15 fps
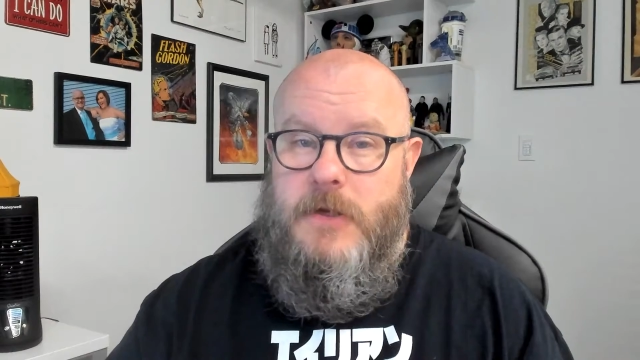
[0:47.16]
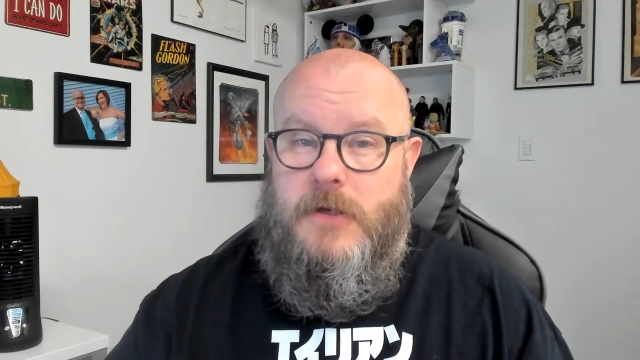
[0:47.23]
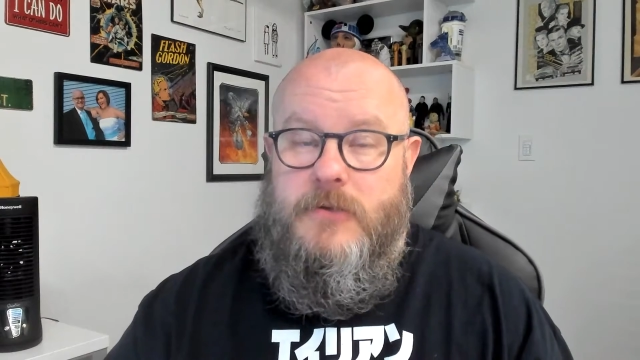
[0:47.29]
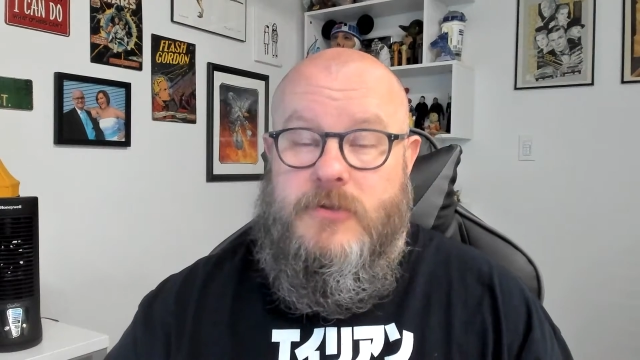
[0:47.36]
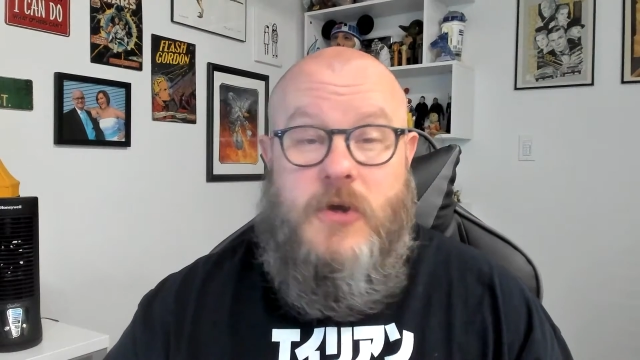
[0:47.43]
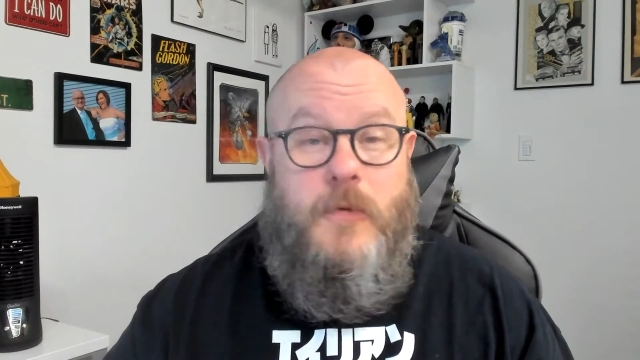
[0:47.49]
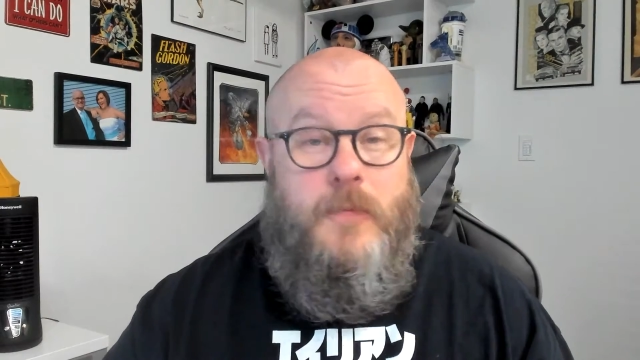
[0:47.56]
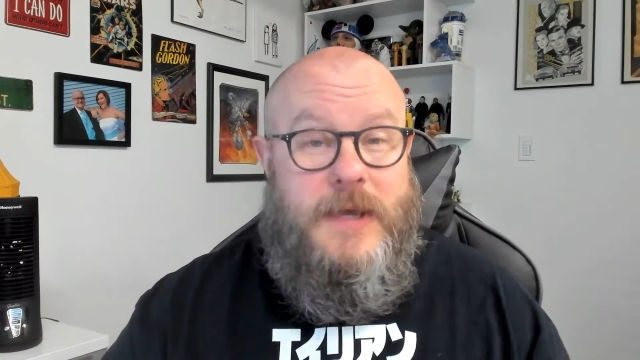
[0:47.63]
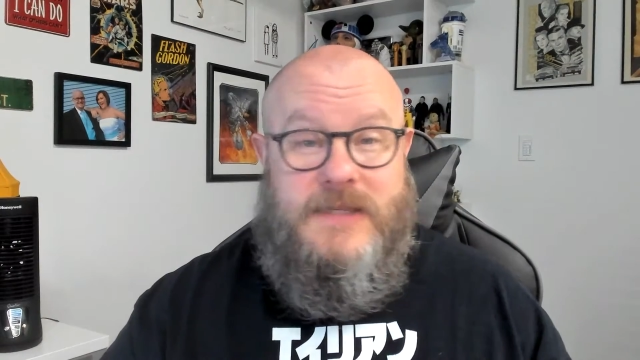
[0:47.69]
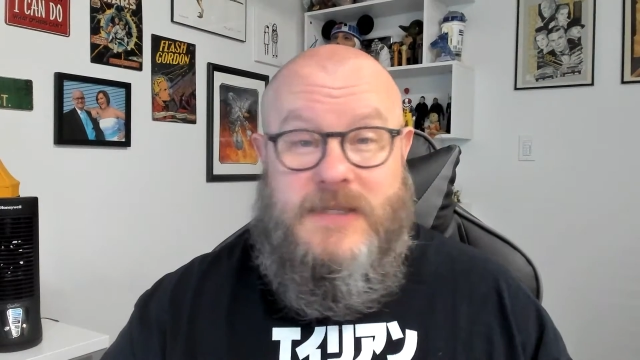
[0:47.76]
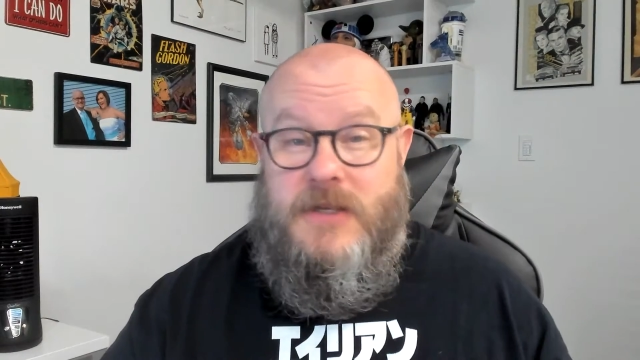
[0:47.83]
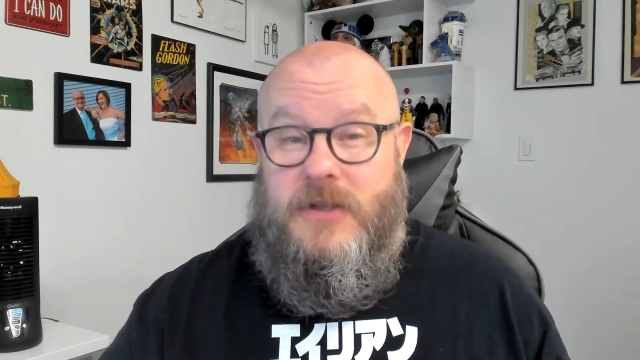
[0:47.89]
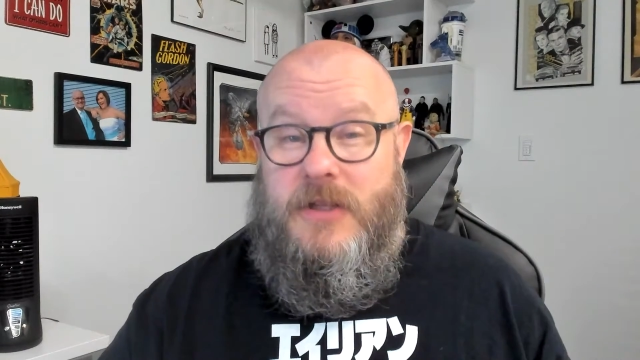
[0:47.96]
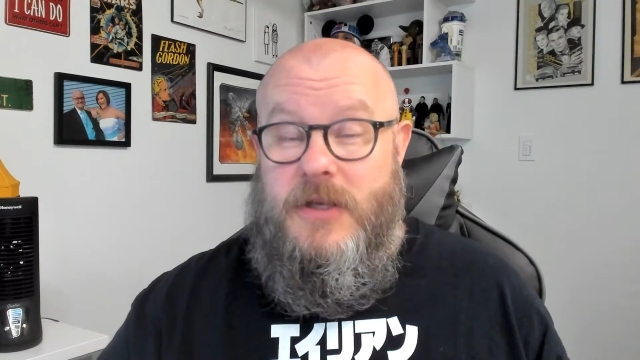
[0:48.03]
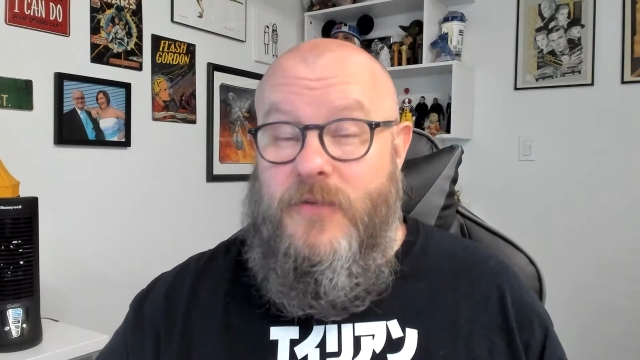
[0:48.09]
So
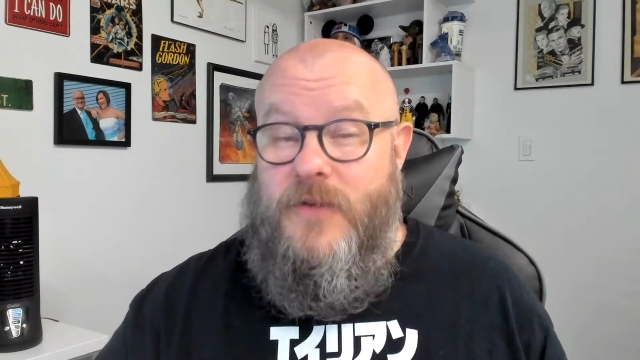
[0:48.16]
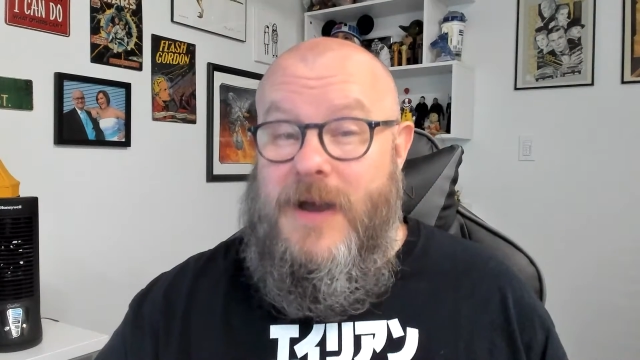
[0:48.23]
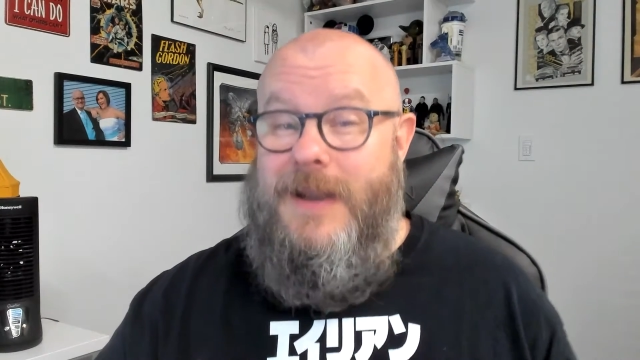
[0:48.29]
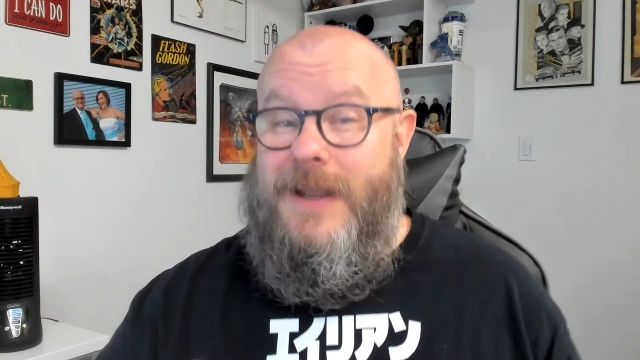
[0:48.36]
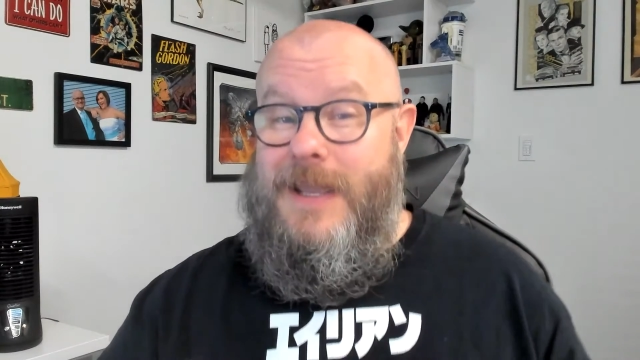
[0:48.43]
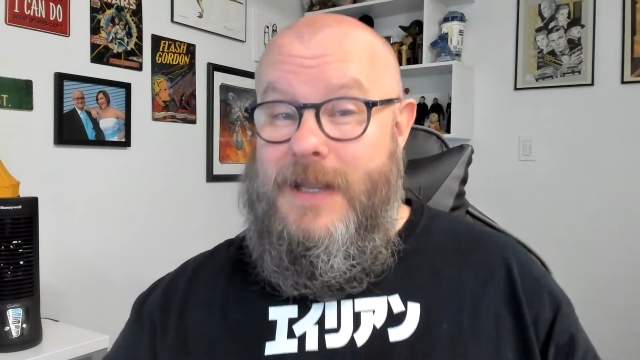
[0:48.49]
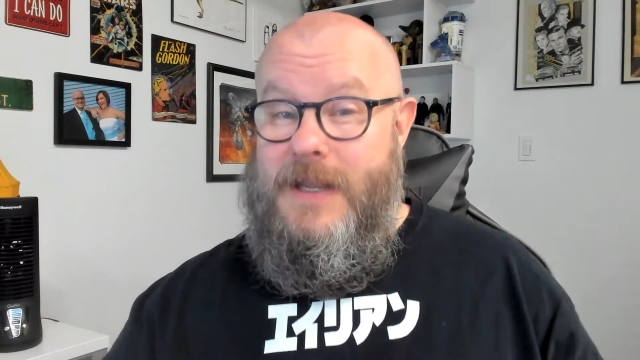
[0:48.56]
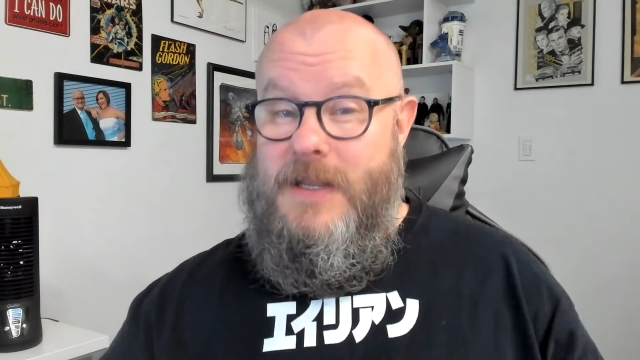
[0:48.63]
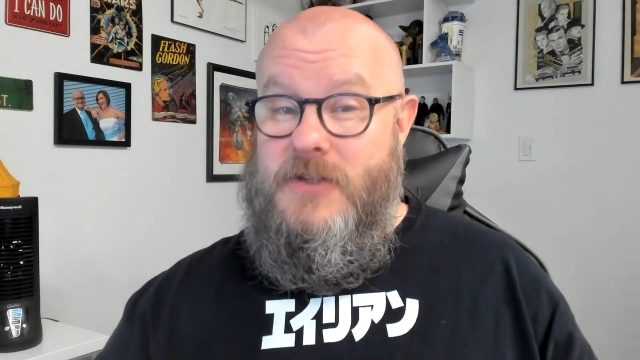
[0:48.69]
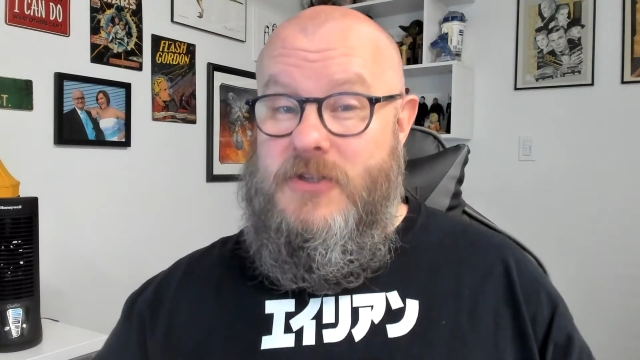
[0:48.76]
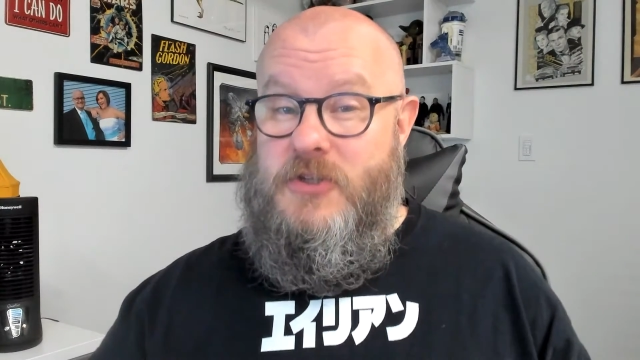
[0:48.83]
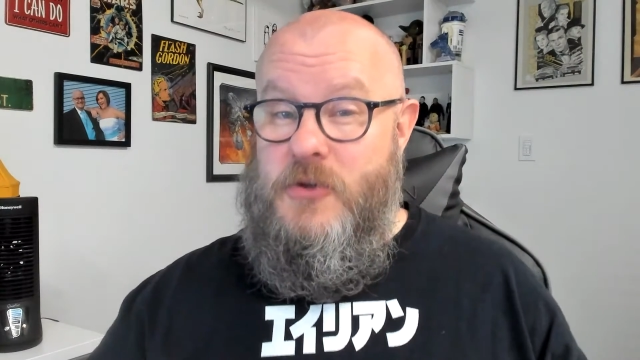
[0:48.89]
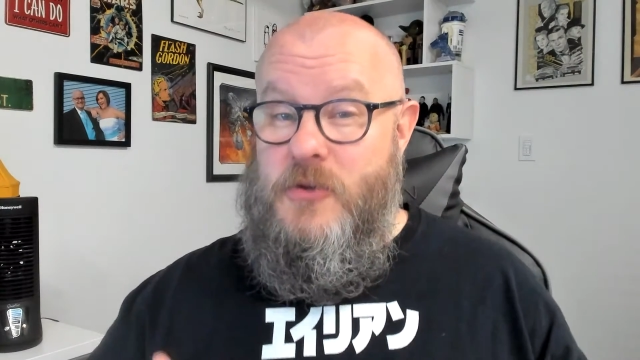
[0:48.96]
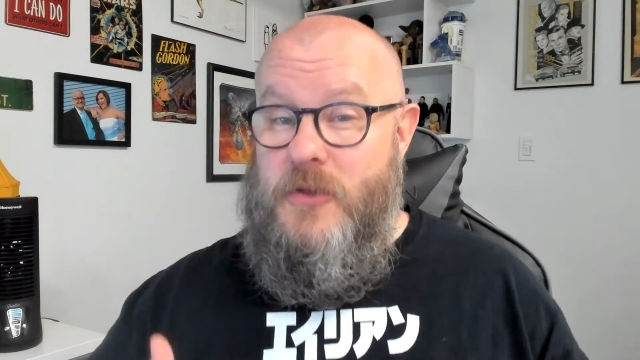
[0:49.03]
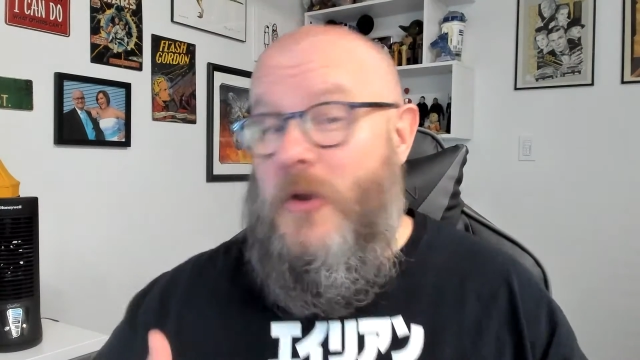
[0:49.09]
basically, you've got to get into